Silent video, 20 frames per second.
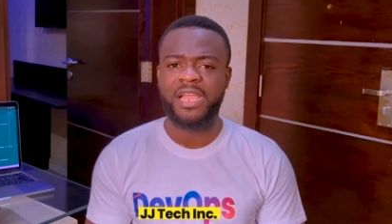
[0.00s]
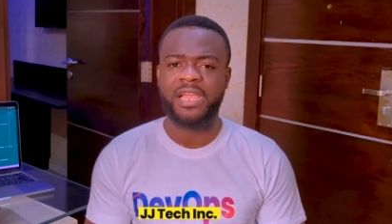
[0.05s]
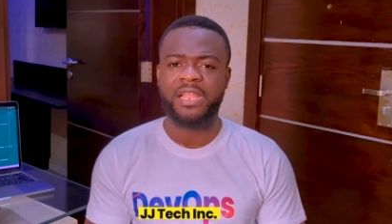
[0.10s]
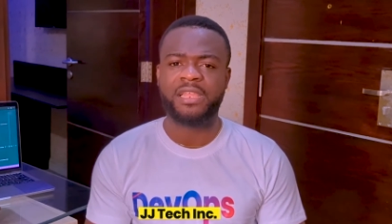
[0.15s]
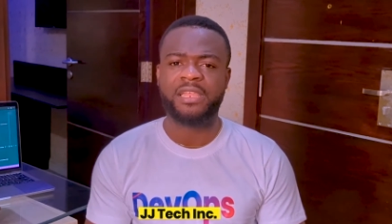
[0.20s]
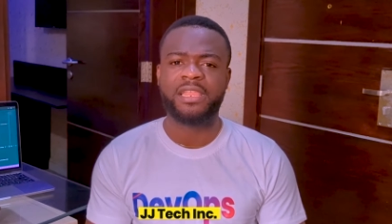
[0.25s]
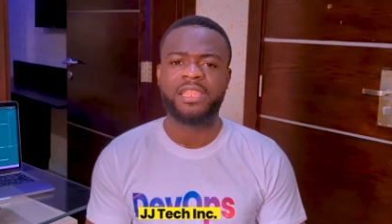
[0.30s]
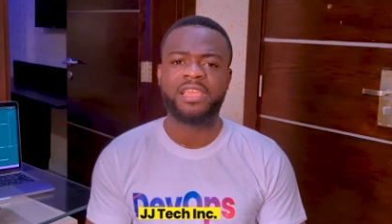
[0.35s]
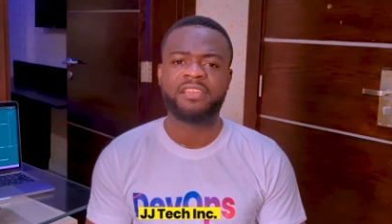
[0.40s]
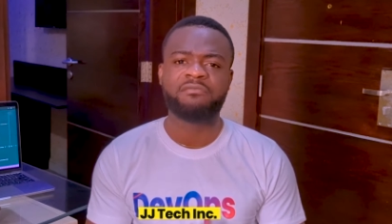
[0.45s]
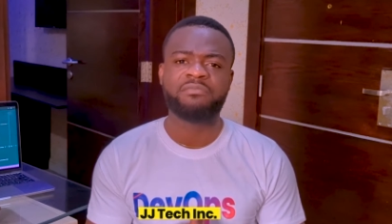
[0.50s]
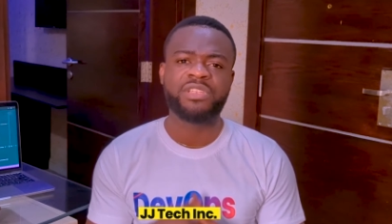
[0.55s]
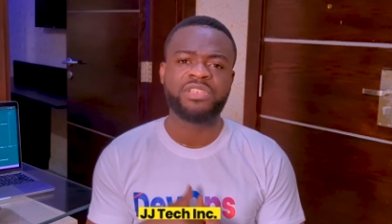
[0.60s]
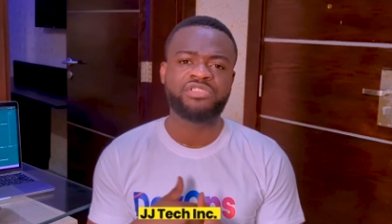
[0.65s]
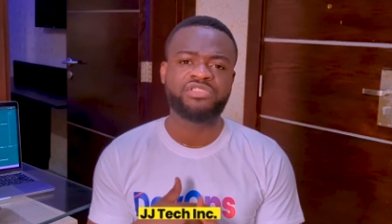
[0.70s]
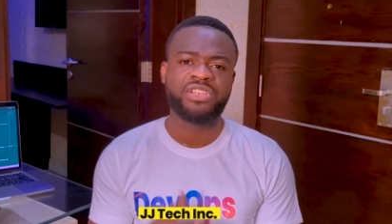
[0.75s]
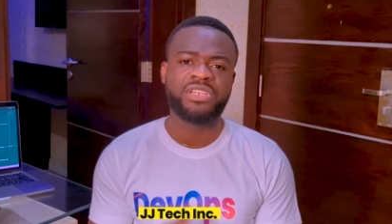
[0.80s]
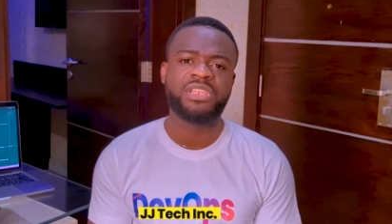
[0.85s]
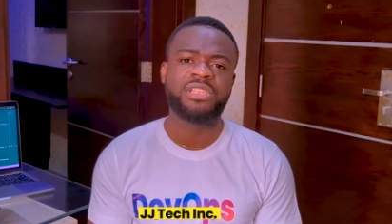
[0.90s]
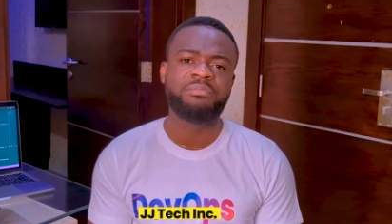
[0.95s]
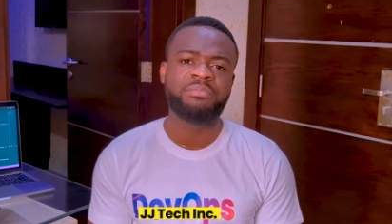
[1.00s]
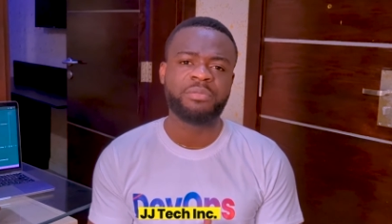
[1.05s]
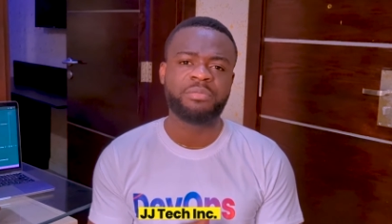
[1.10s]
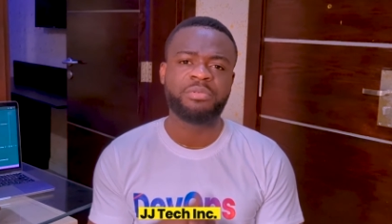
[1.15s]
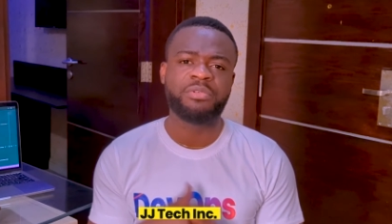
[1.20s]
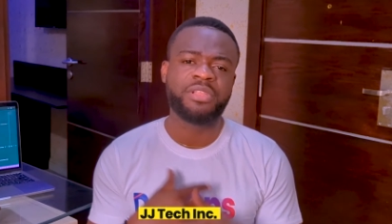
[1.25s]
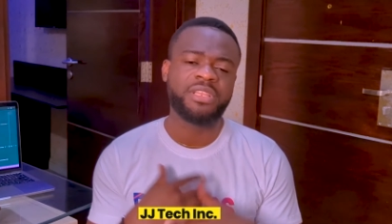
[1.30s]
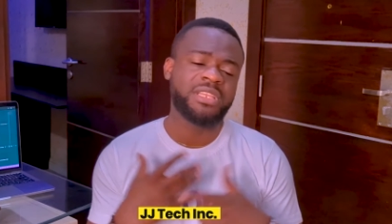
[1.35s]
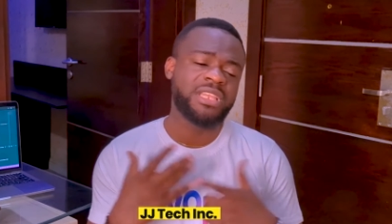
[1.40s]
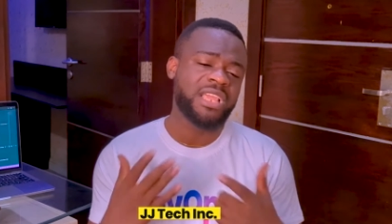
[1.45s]
and they have been training
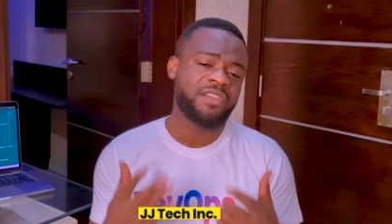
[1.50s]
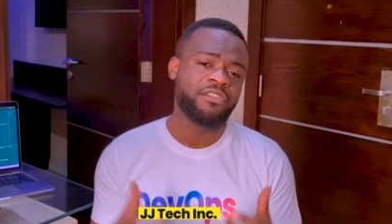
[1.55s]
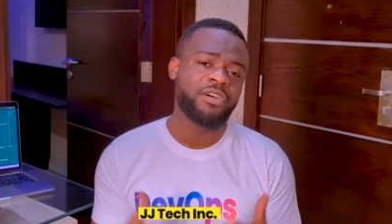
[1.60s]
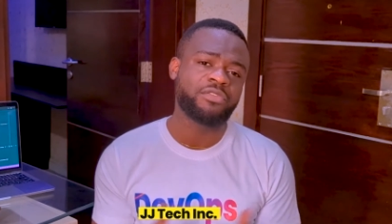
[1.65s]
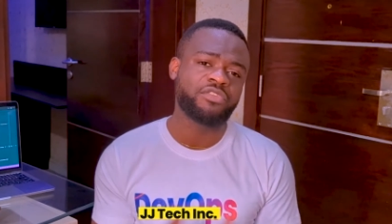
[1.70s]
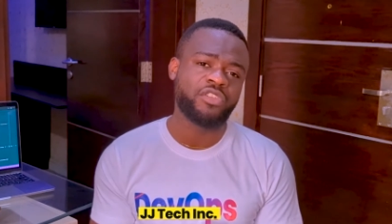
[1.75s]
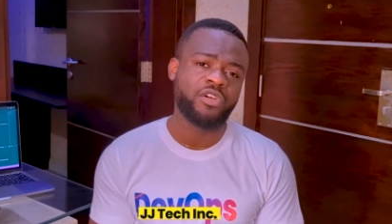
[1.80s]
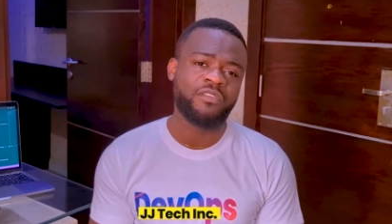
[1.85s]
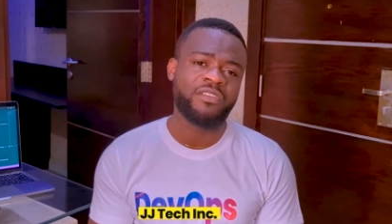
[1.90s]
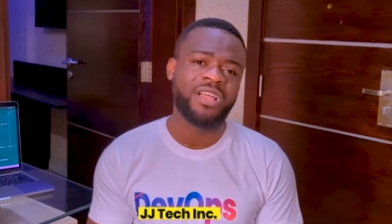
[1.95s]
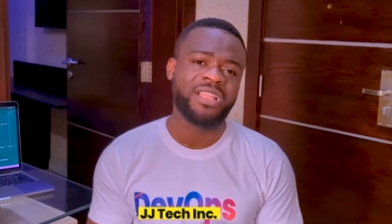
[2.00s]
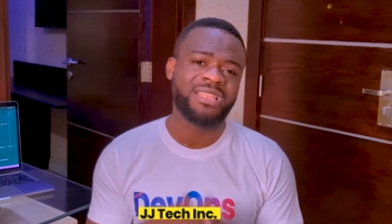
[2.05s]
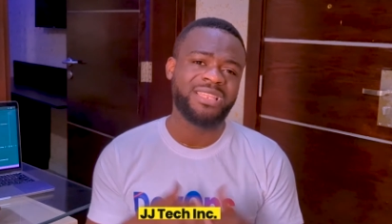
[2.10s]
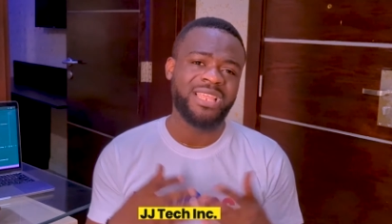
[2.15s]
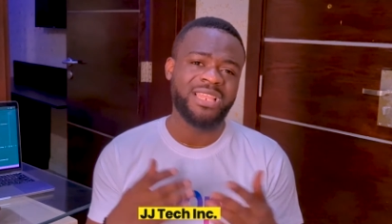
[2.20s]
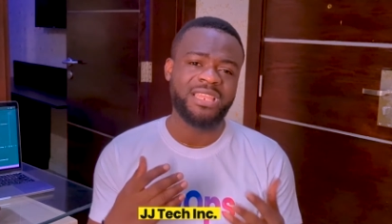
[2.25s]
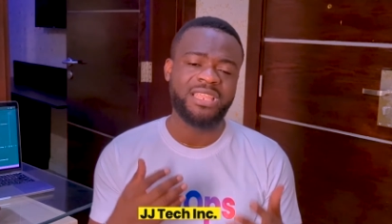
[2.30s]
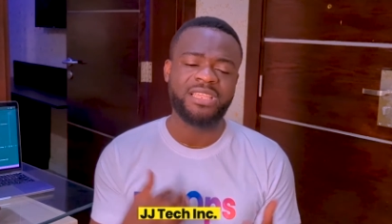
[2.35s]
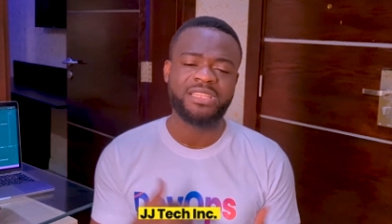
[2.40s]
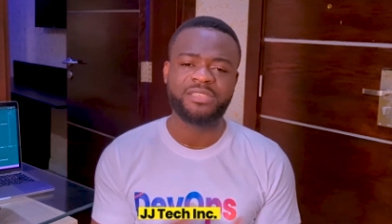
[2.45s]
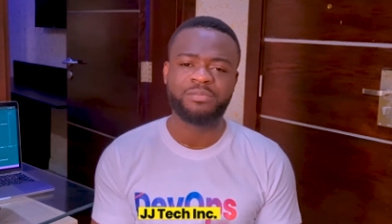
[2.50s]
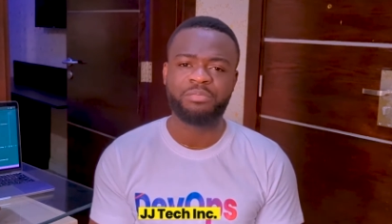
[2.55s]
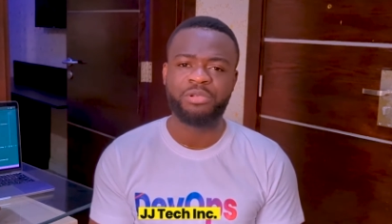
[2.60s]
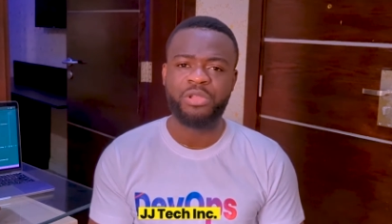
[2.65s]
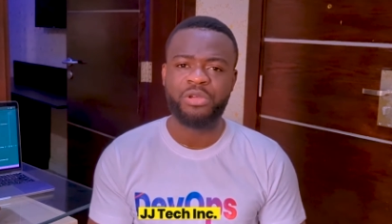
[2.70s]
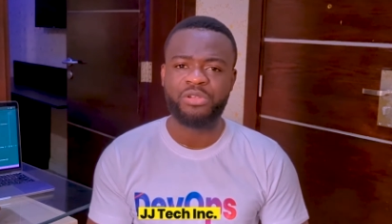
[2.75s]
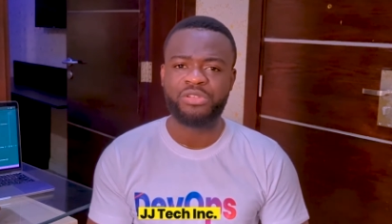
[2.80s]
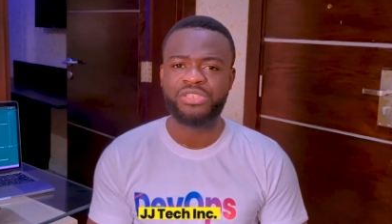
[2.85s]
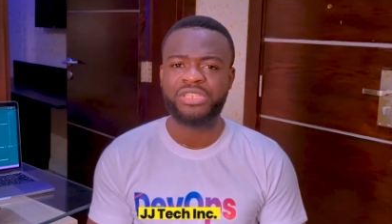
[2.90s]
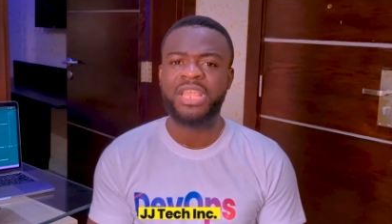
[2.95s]
people in DevOps over ten years
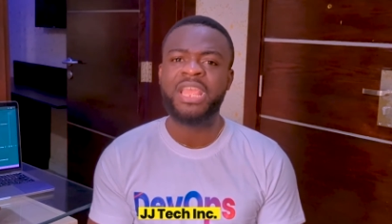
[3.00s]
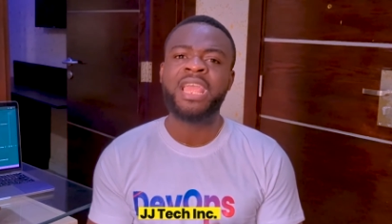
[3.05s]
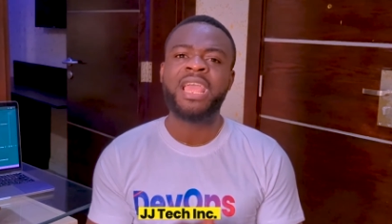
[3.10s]
plus,